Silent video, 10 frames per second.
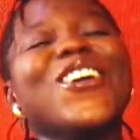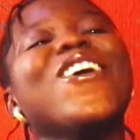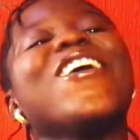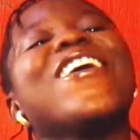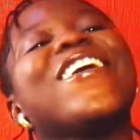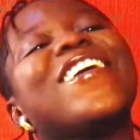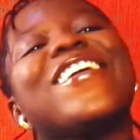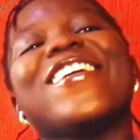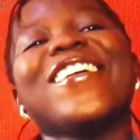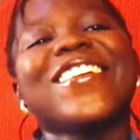
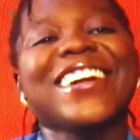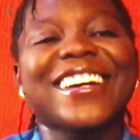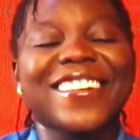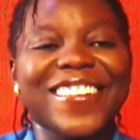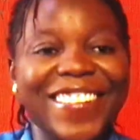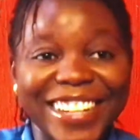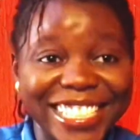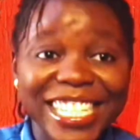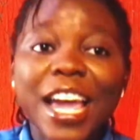Oh God.